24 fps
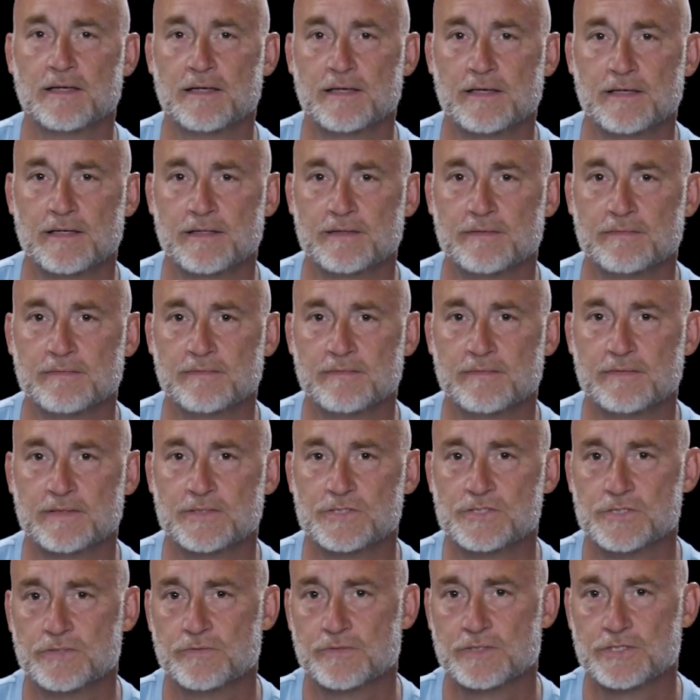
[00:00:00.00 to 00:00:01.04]
in the
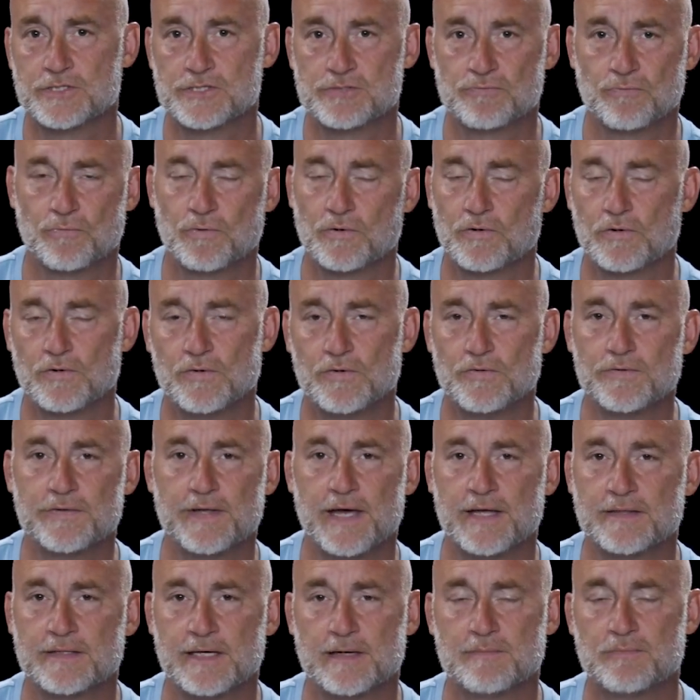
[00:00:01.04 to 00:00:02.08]
Jewish world
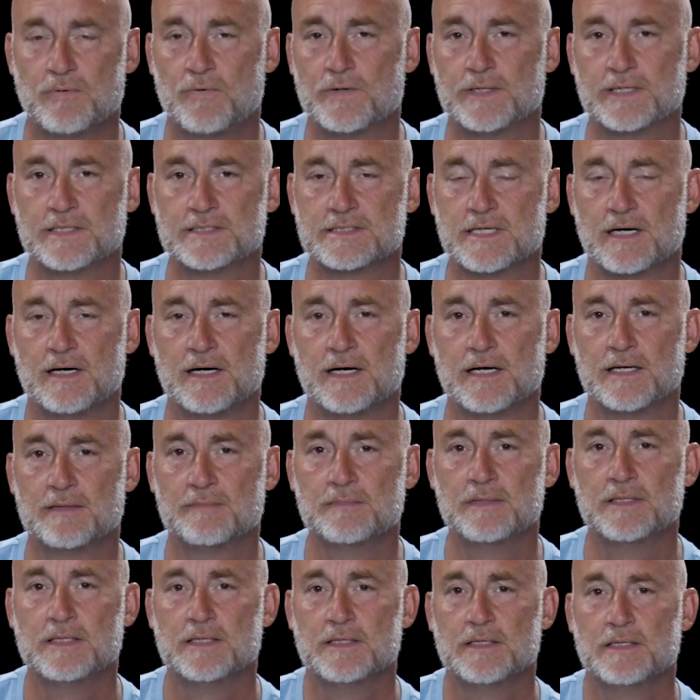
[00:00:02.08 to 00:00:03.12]
at that point in
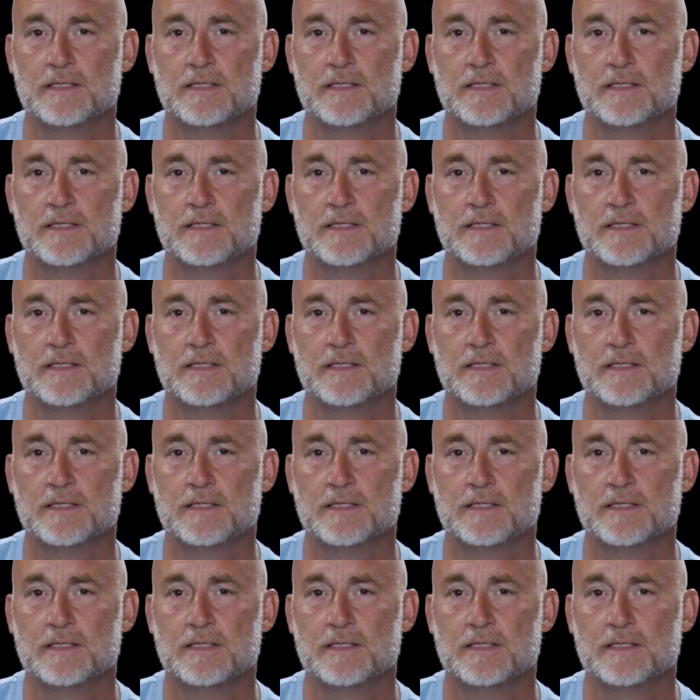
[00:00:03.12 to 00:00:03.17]
time